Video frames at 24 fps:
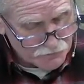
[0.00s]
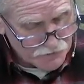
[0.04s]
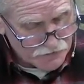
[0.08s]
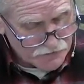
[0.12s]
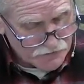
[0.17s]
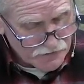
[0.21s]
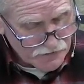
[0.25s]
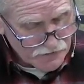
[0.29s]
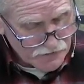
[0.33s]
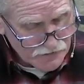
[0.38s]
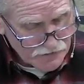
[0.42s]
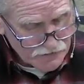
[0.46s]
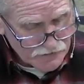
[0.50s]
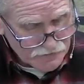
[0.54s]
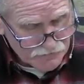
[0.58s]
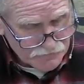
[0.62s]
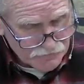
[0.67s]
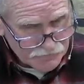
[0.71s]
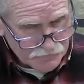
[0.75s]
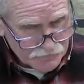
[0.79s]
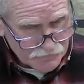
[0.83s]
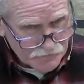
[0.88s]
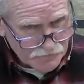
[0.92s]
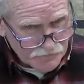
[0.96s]
But,
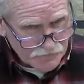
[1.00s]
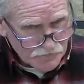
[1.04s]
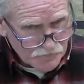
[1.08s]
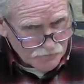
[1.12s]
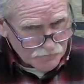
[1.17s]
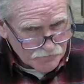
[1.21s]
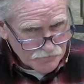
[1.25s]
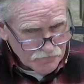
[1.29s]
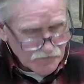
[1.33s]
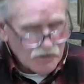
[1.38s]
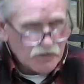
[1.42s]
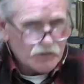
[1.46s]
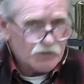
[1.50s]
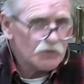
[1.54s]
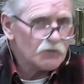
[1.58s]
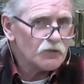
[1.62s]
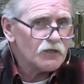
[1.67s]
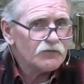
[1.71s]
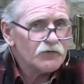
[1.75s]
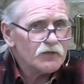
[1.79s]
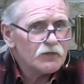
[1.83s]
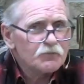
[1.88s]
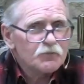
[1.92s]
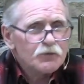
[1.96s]
you know,
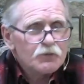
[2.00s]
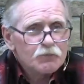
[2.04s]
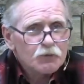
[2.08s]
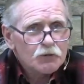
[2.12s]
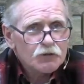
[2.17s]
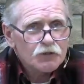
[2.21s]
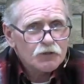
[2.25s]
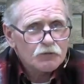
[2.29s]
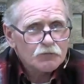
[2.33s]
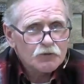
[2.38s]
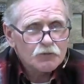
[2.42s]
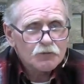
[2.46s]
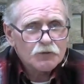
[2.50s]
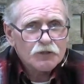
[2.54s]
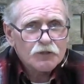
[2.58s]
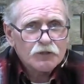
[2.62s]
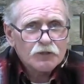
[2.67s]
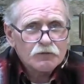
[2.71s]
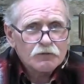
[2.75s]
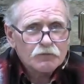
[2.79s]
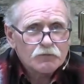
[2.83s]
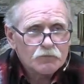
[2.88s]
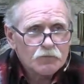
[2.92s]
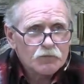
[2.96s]
I've had people come to
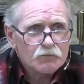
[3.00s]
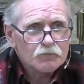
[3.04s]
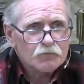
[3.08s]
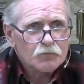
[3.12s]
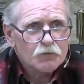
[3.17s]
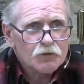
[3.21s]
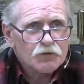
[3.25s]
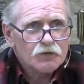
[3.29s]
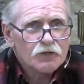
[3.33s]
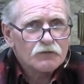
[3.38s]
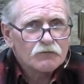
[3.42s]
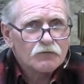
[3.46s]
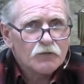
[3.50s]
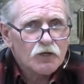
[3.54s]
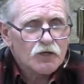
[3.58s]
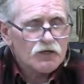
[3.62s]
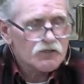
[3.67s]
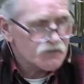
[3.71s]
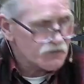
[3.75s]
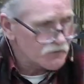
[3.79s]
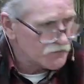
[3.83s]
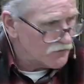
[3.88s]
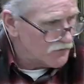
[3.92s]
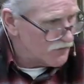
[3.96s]
me when they've
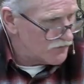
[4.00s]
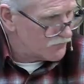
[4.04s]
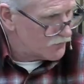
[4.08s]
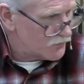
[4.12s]
lost a loved